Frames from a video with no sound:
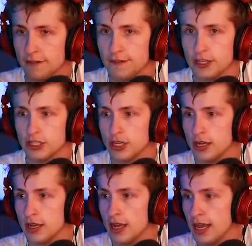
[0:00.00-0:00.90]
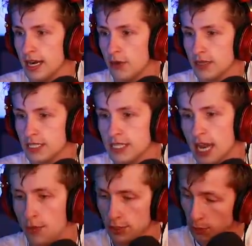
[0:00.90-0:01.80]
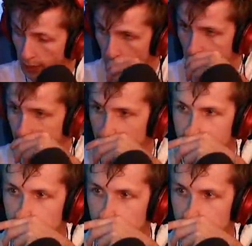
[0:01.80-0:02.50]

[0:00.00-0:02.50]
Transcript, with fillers: of fish and I wanna see how much money we get at the